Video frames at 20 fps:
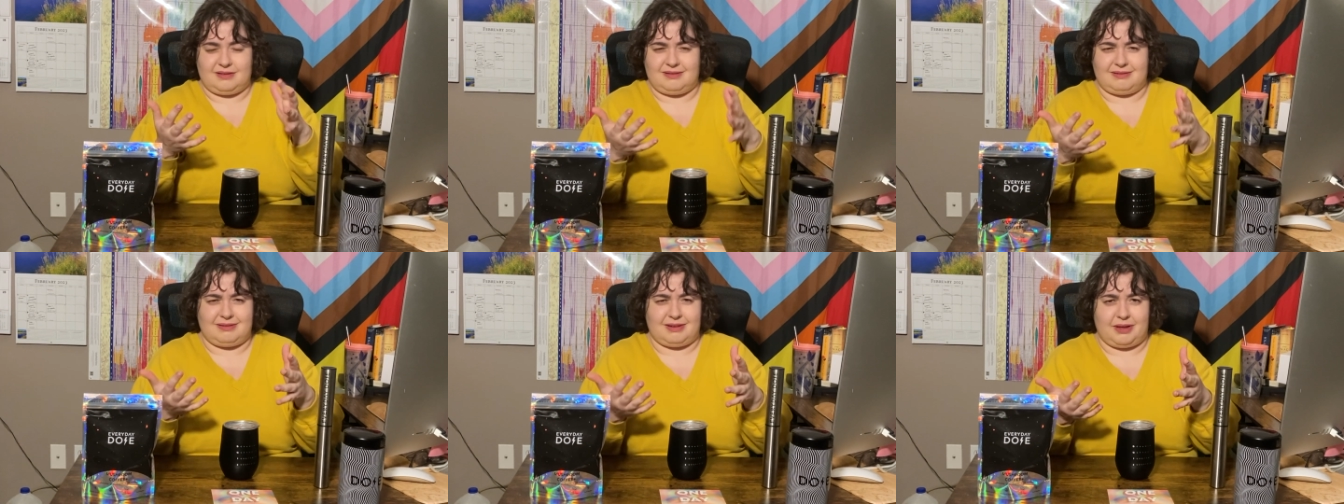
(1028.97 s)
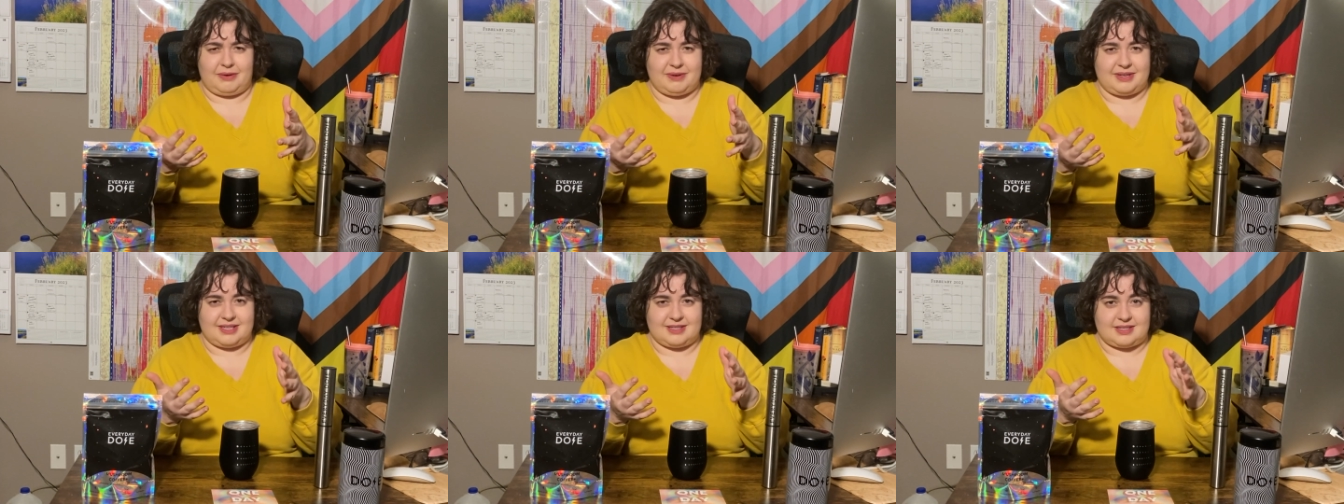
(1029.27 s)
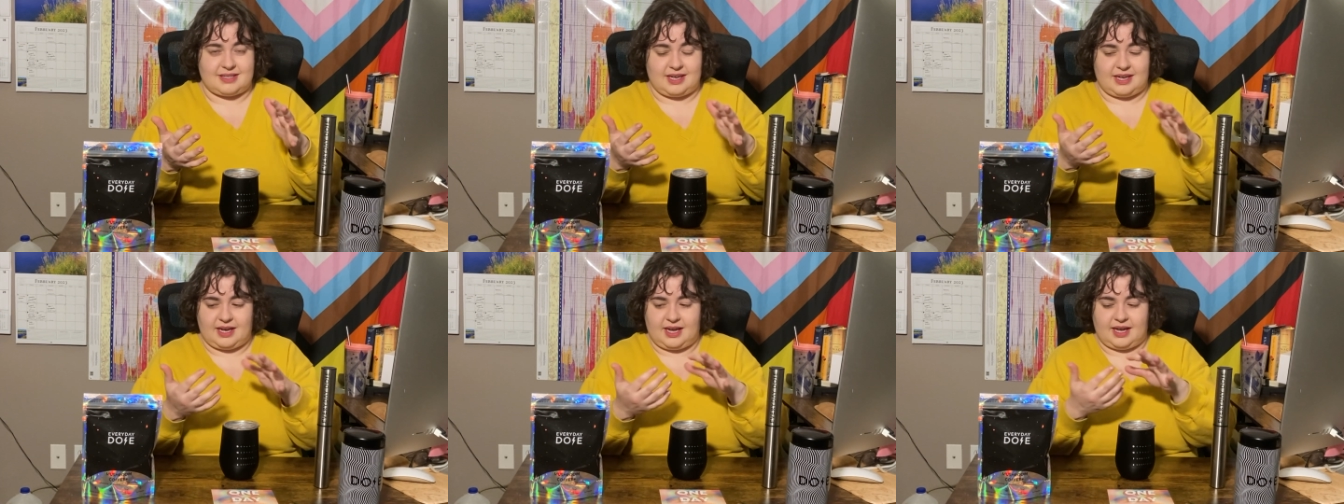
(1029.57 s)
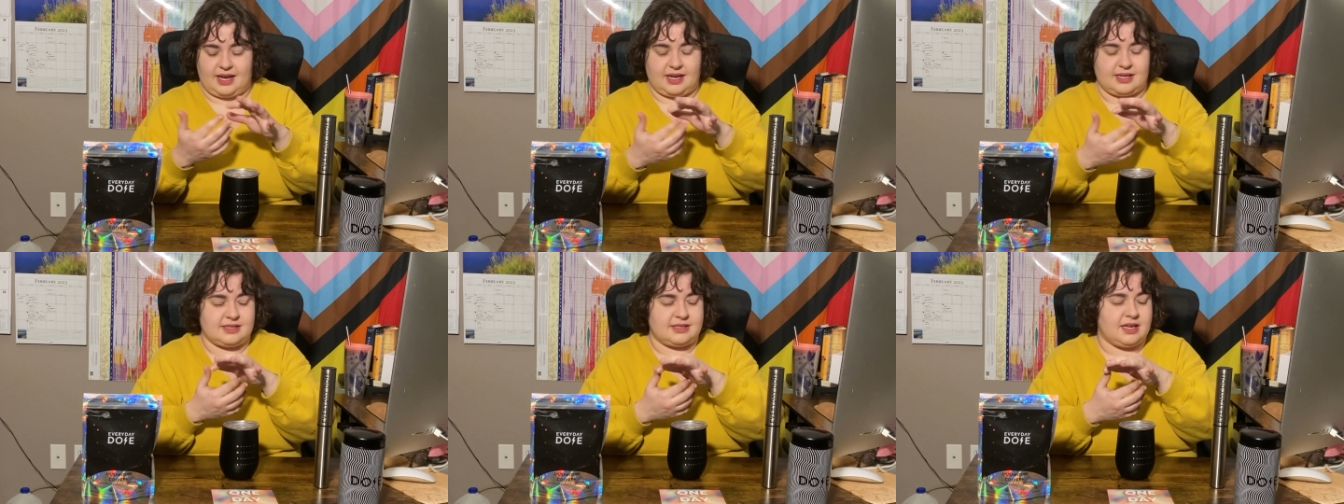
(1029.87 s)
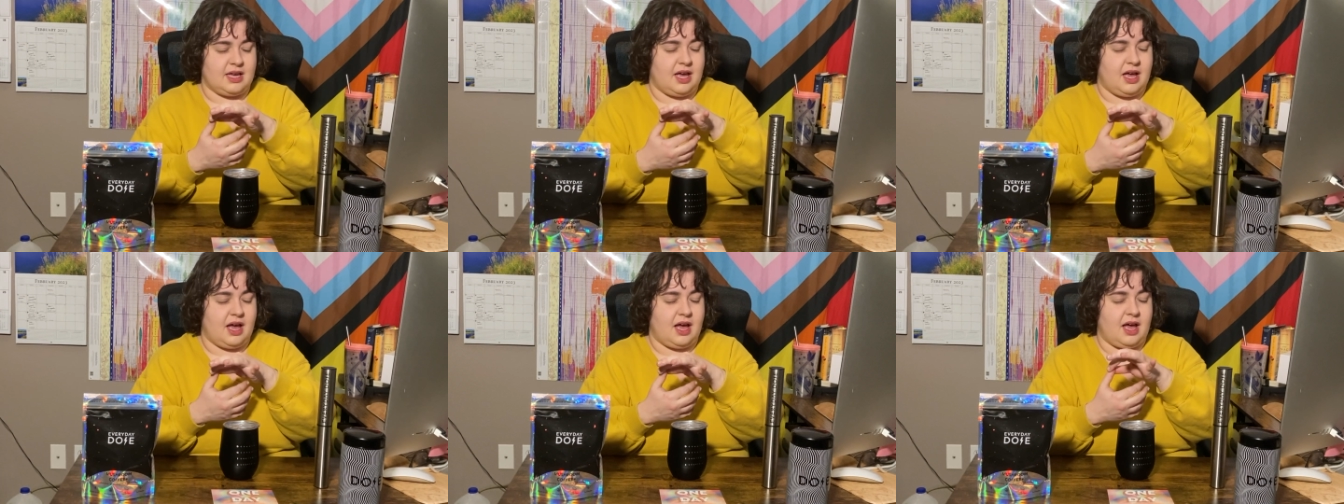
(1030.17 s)
glowing skin, I guess.
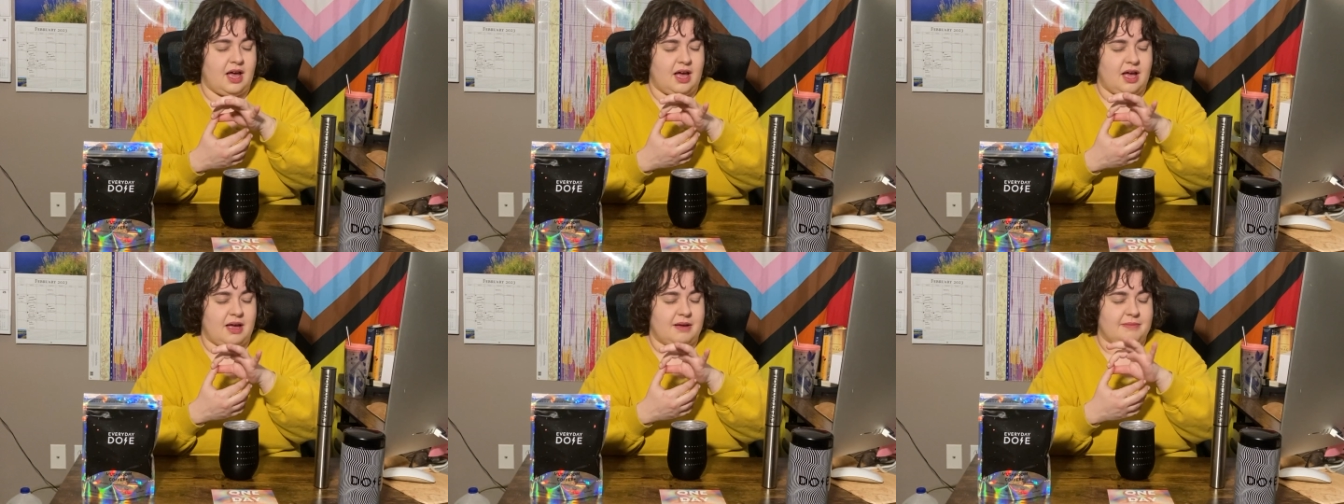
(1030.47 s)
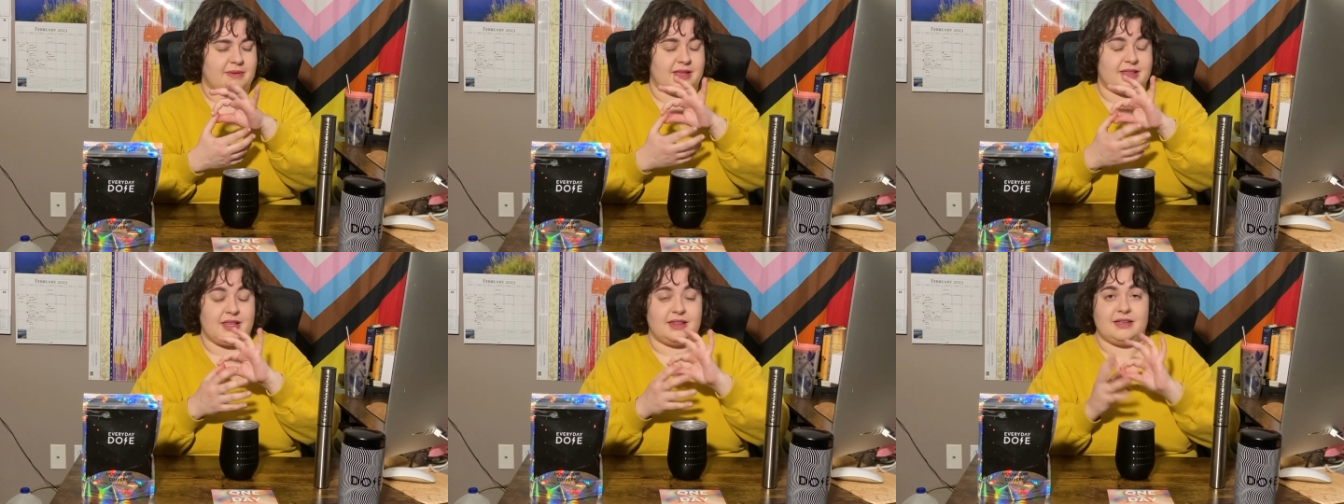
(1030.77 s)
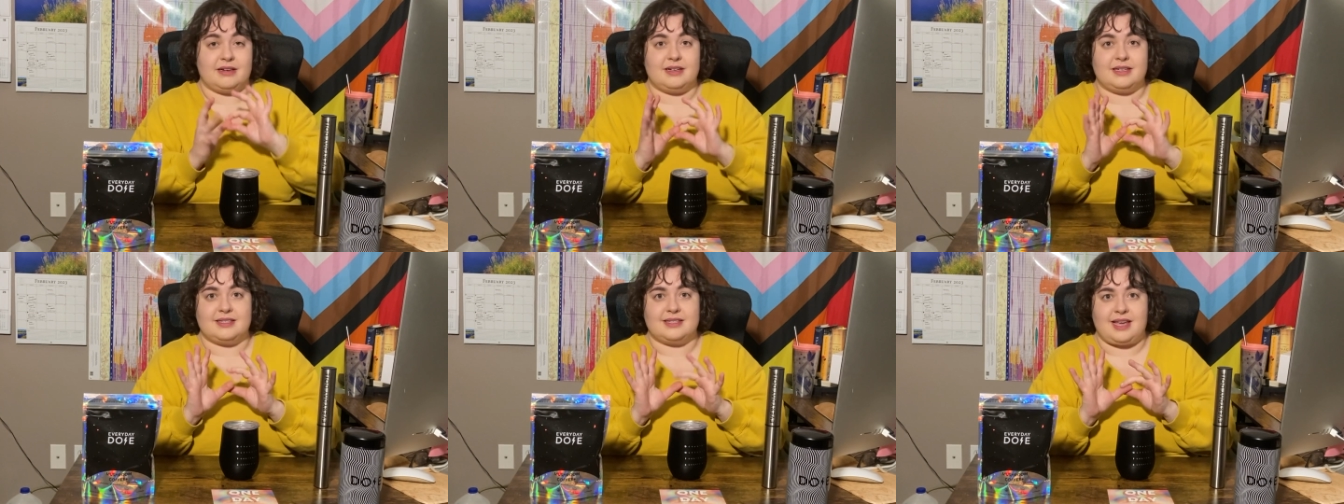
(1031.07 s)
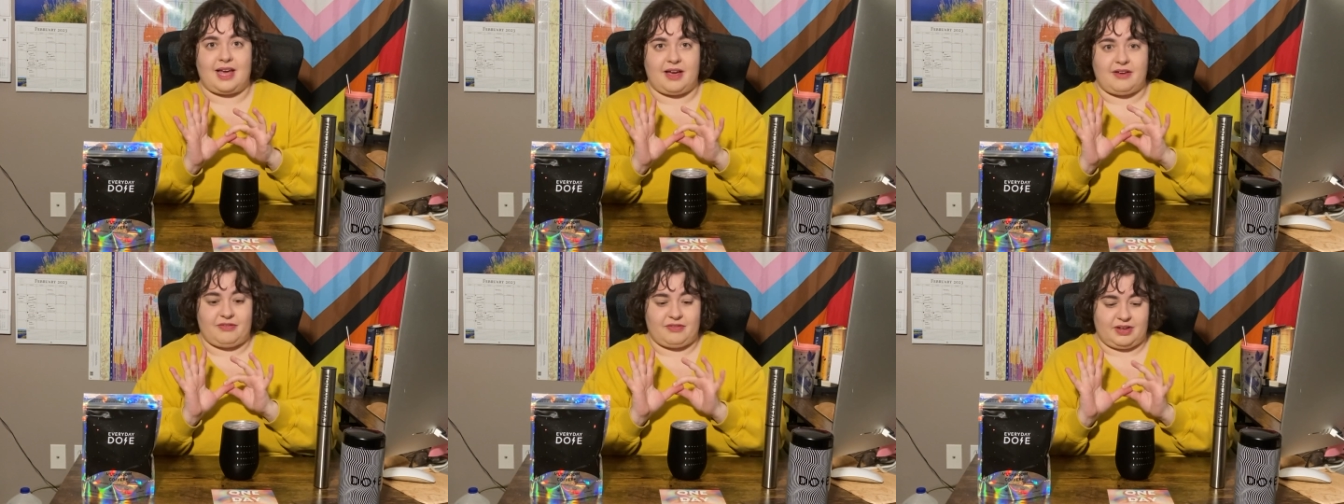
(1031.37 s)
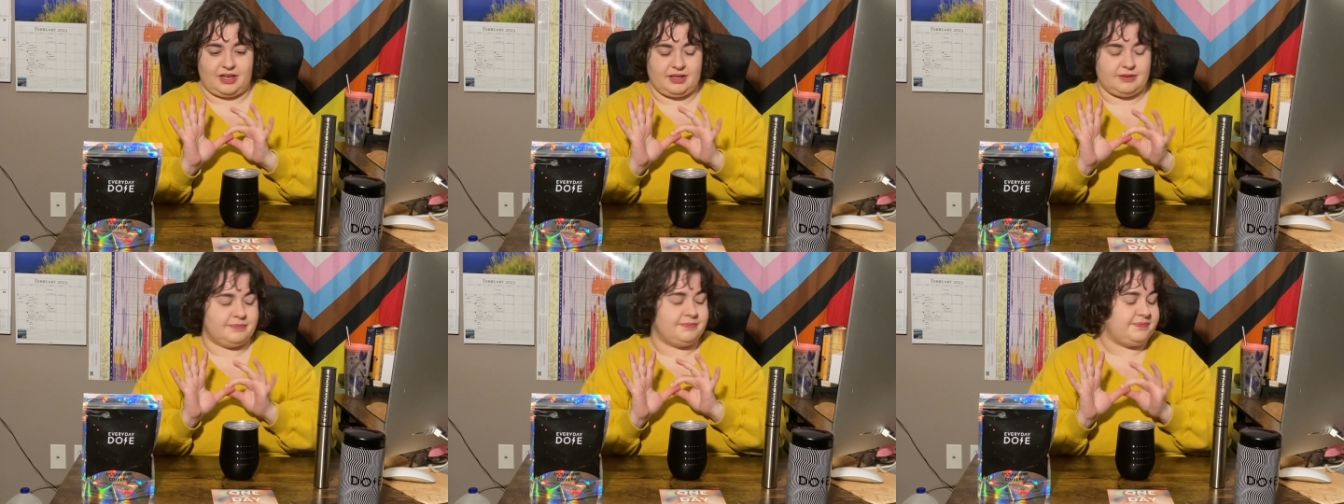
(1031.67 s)
Um, and then there is
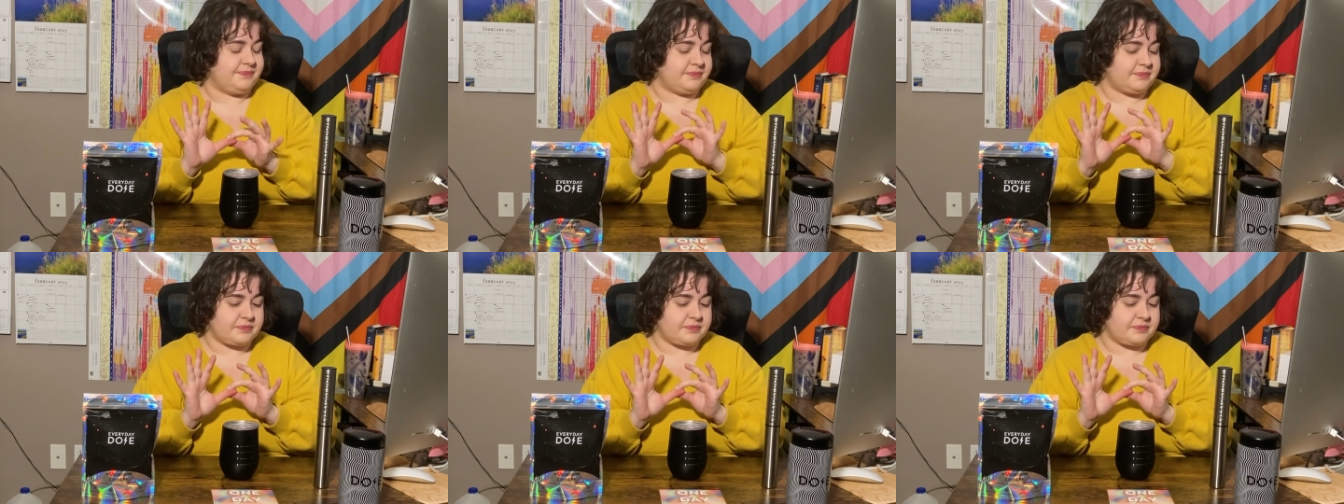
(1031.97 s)
caffeine.